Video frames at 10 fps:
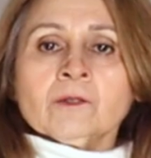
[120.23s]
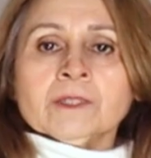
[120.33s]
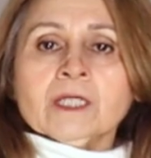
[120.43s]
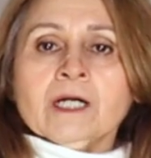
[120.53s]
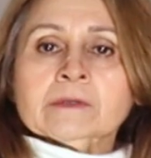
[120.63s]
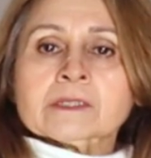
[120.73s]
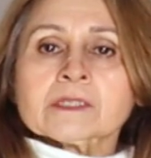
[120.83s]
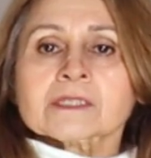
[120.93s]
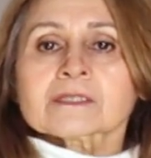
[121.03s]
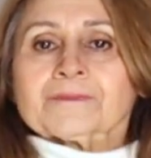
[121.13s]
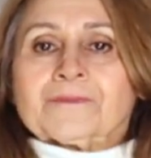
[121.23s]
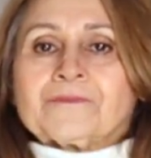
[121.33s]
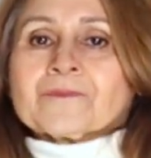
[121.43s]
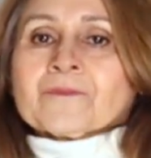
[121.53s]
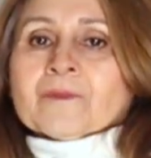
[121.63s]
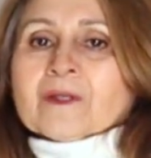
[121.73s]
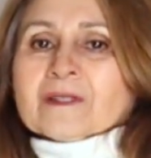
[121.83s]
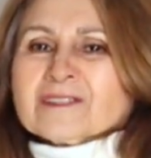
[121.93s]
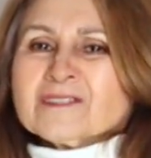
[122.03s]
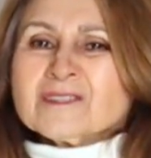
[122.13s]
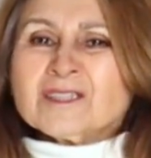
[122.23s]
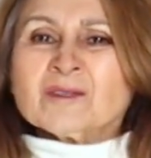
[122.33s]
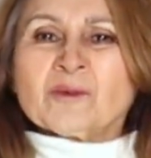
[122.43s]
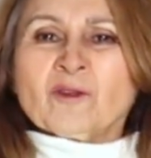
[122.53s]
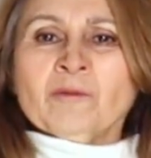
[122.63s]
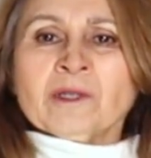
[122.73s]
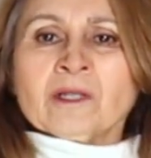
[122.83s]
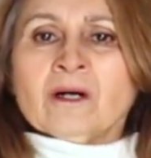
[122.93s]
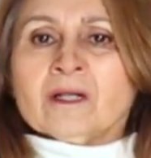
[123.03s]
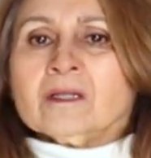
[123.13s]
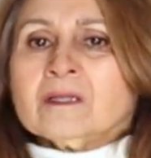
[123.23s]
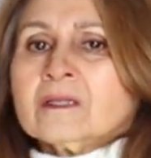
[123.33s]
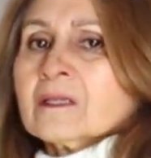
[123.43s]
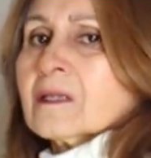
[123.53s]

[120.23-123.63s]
know in the comments, is this an improvement at all?